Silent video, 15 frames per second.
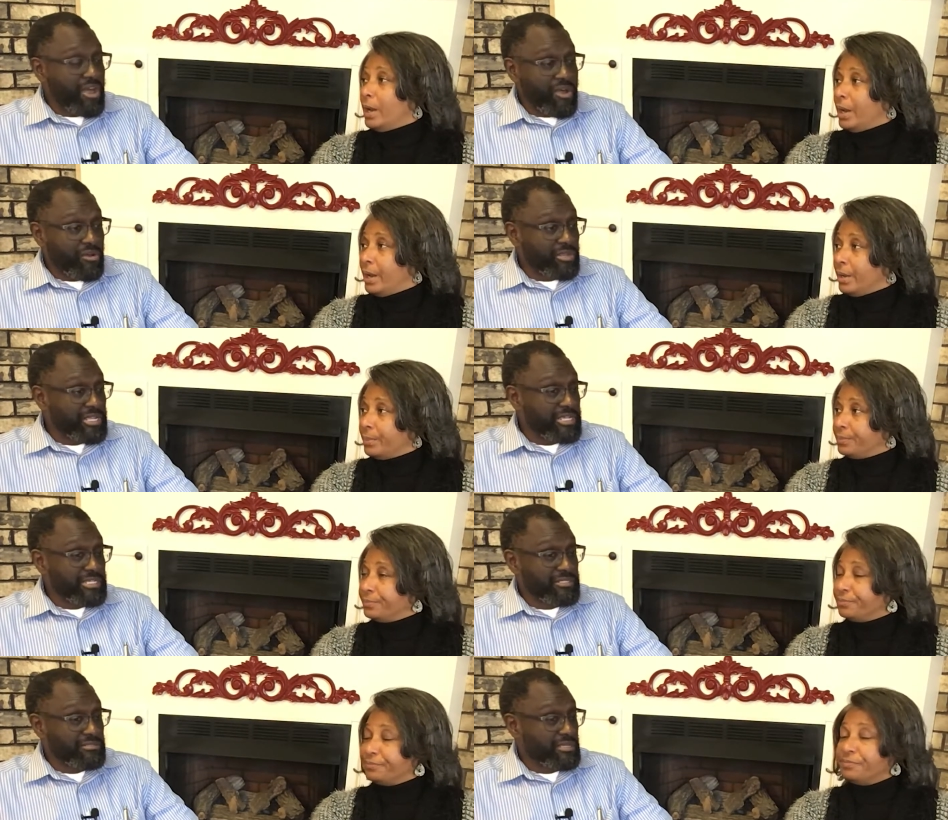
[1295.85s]
Speaker 1: all
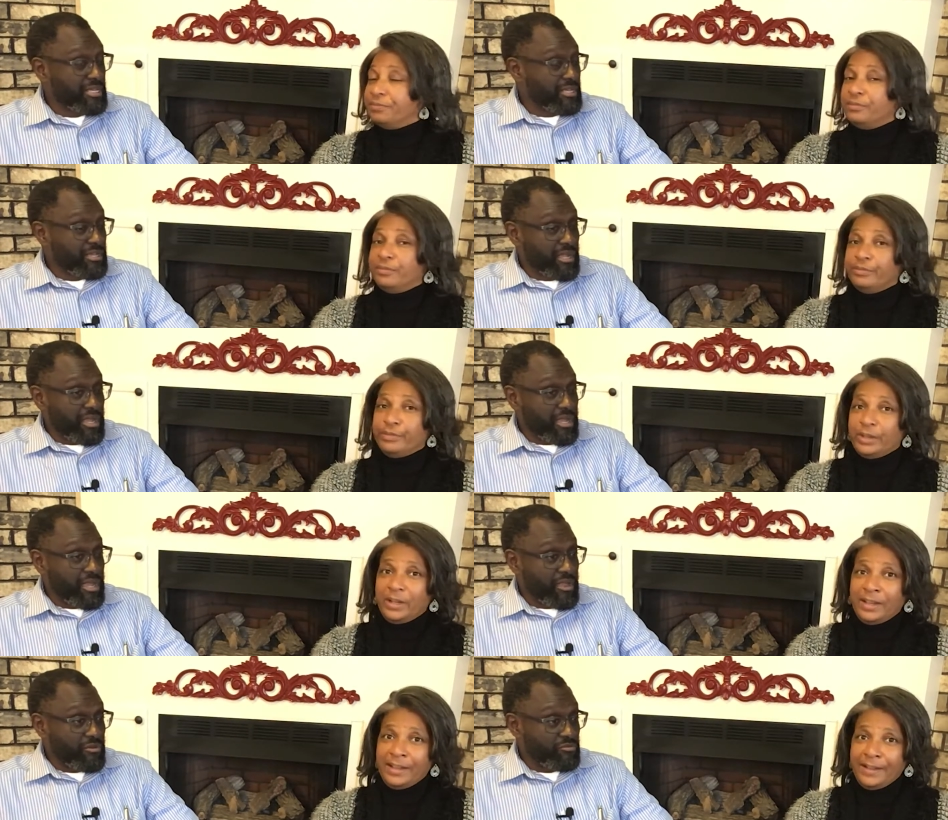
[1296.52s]
these
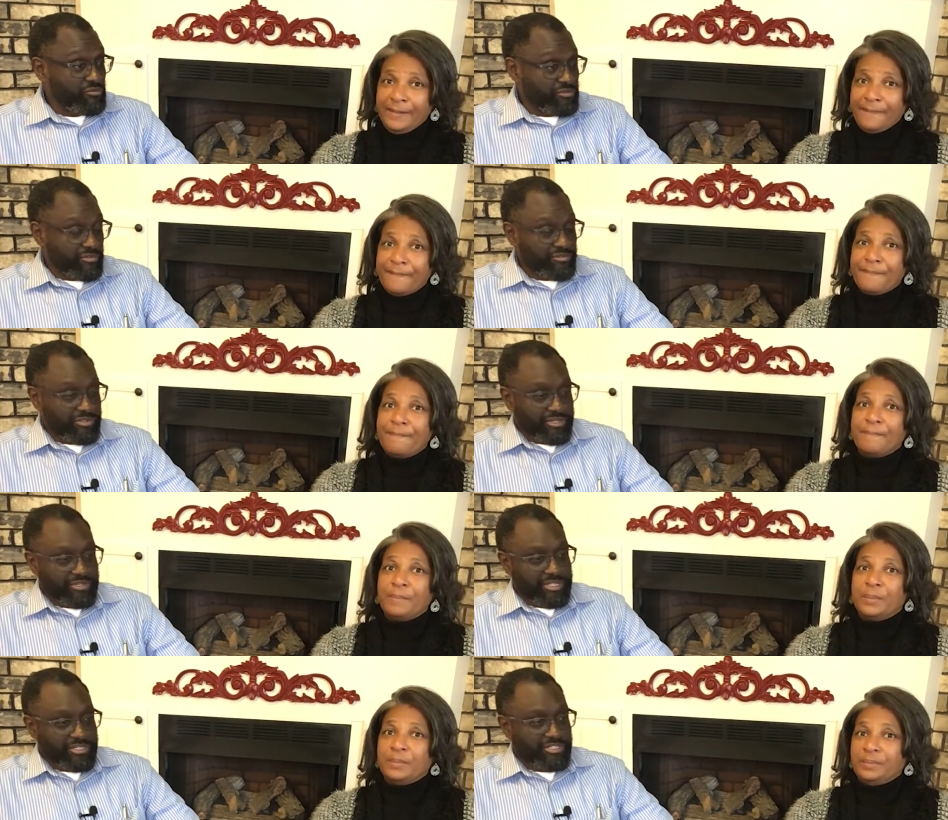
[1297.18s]
uh,
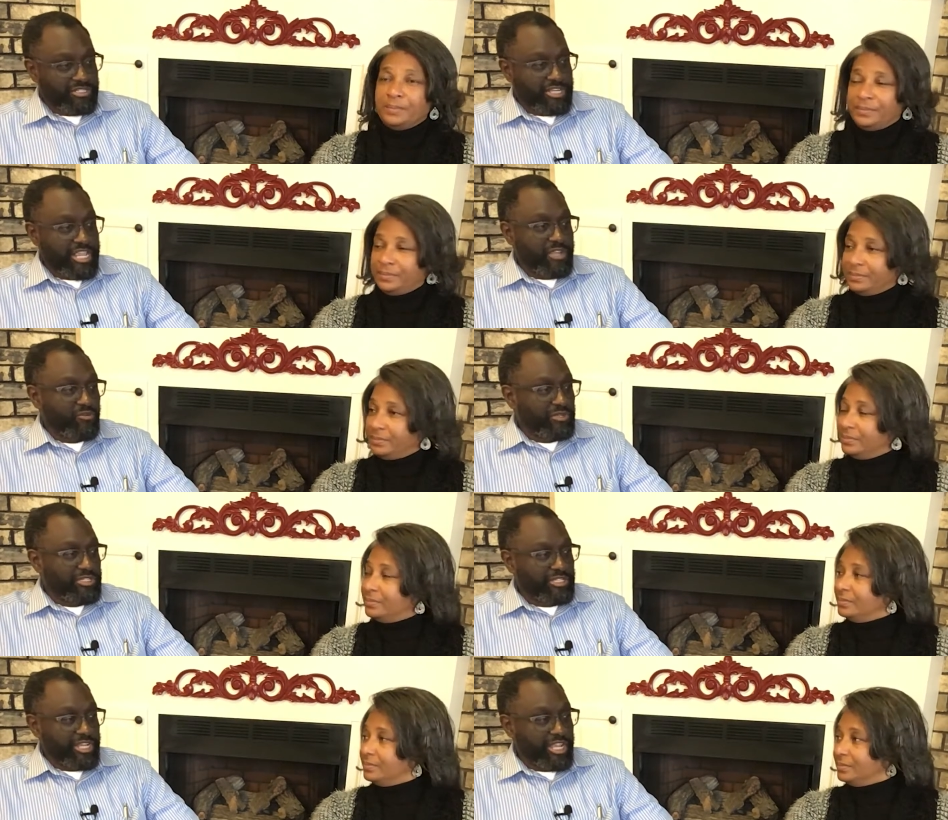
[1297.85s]
d-
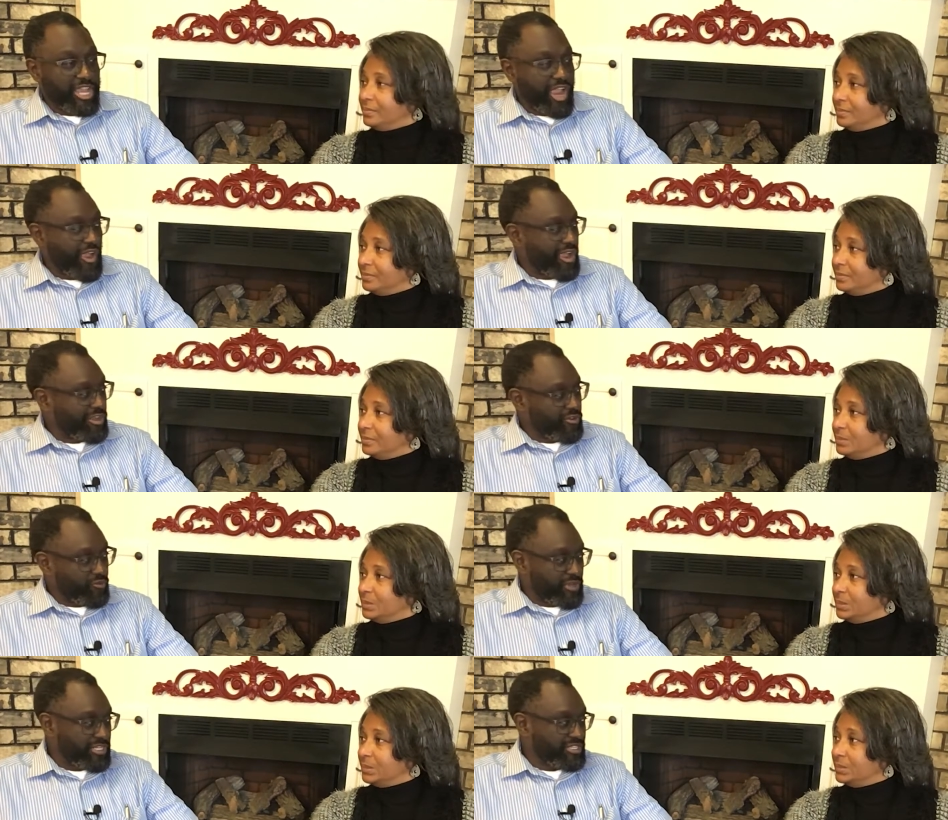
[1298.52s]
distinguishing
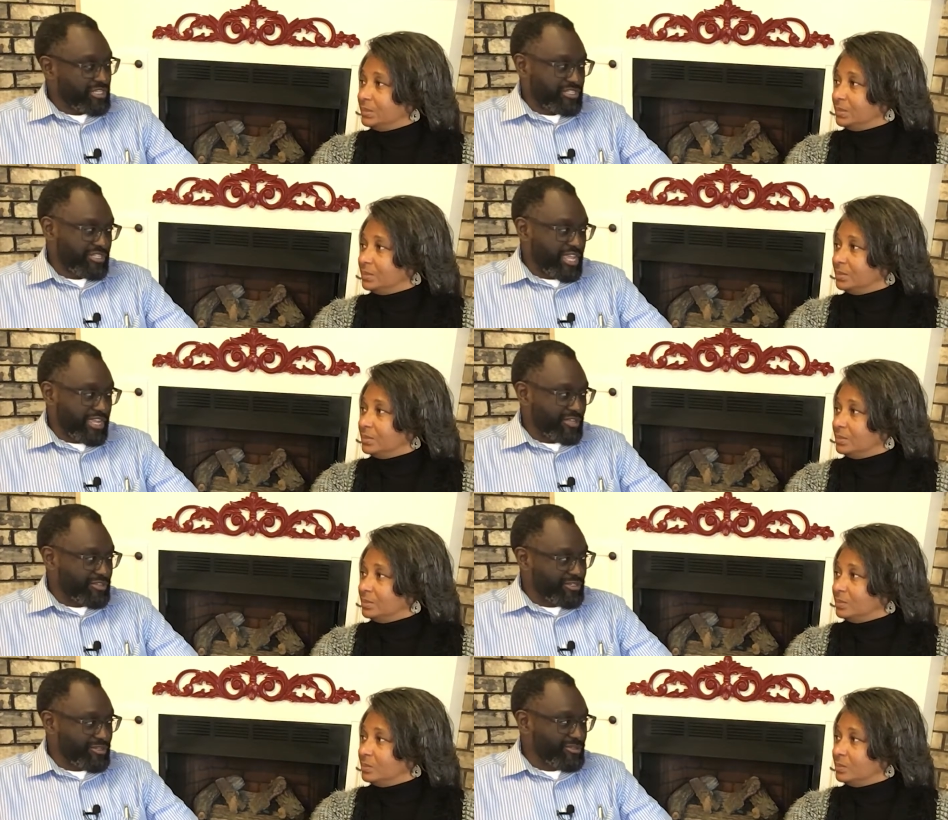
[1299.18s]
characteristics they
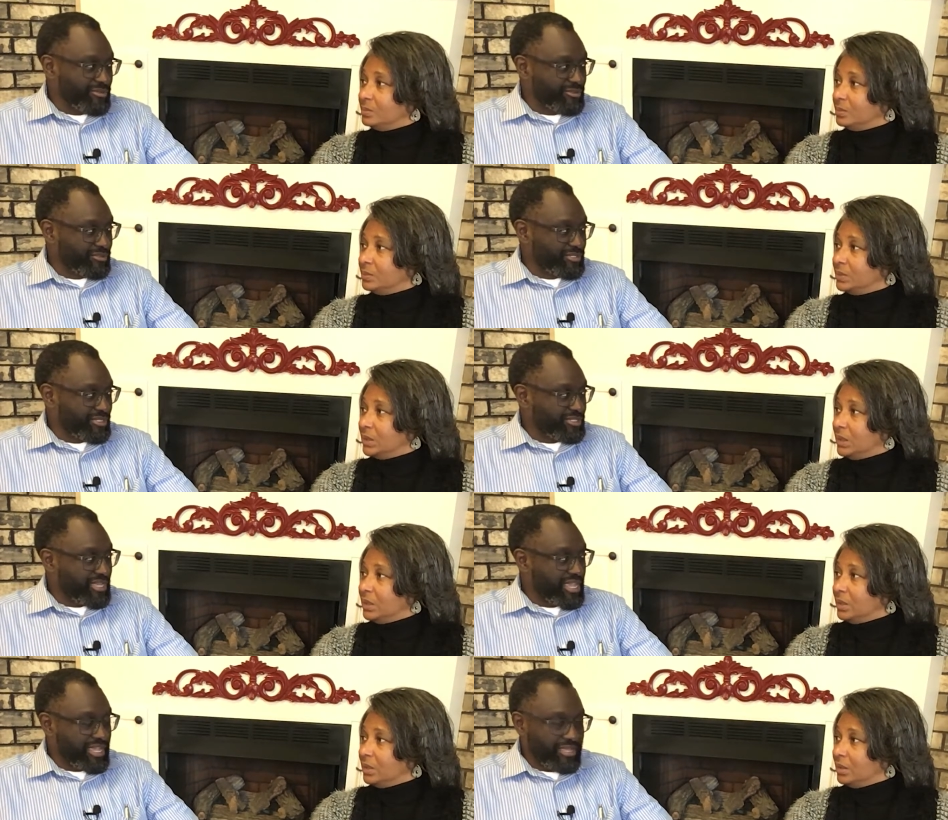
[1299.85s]
could use to
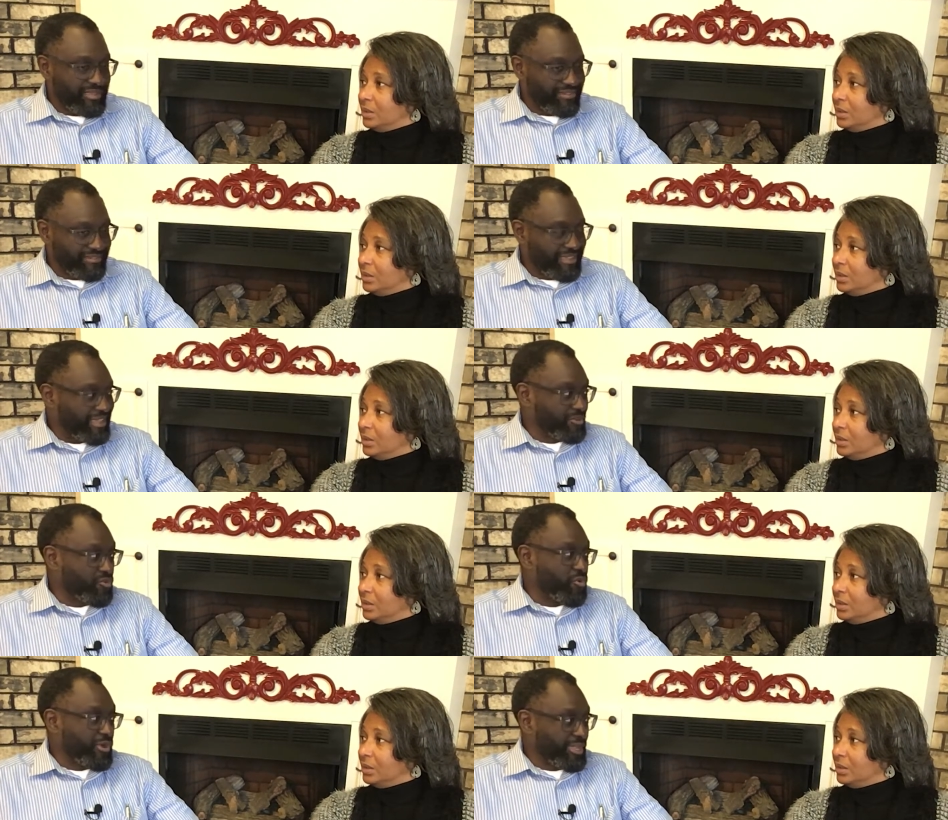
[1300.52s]
say
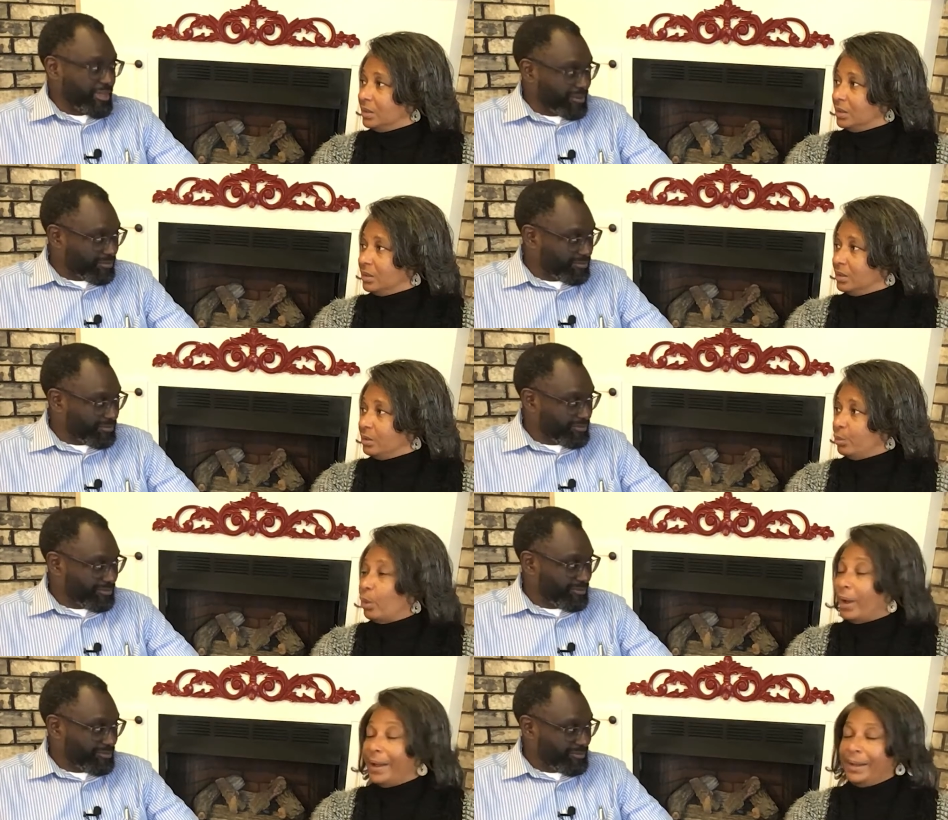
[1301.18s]
ignore him.
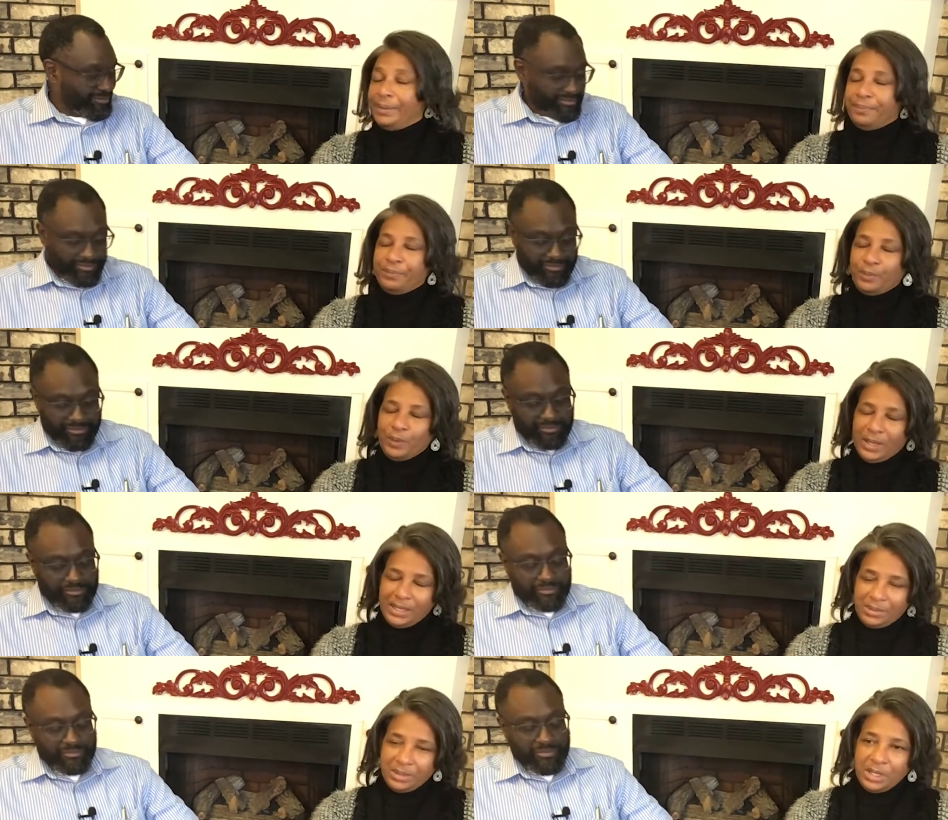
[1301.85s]
Right,
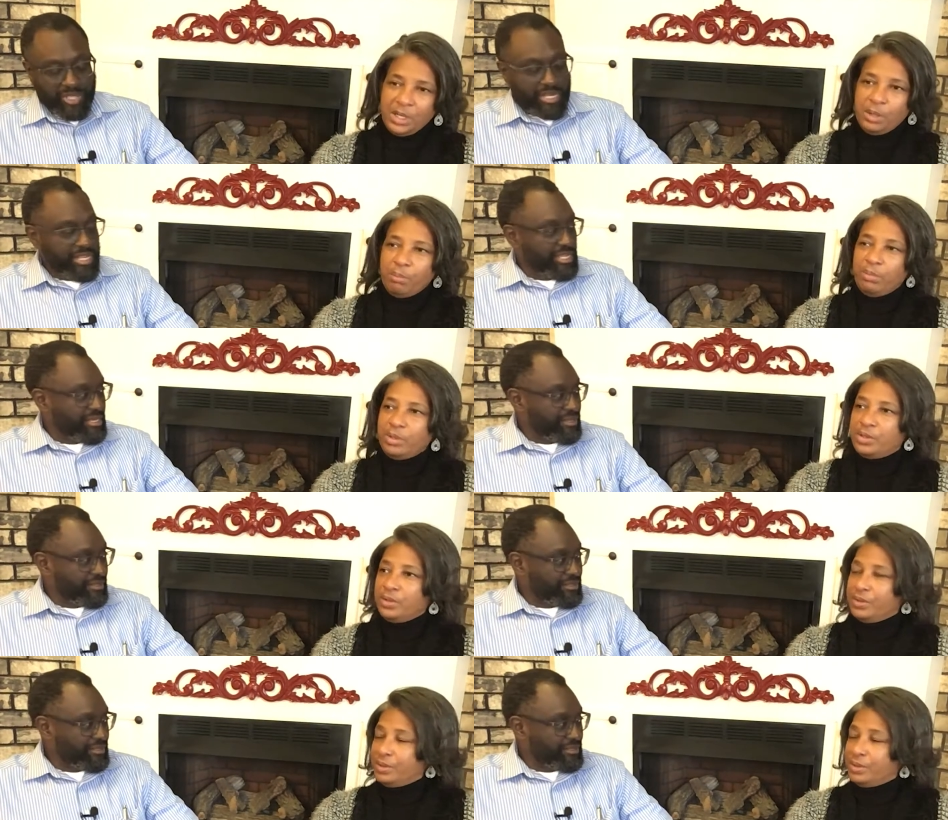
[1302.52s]
right. And then, you,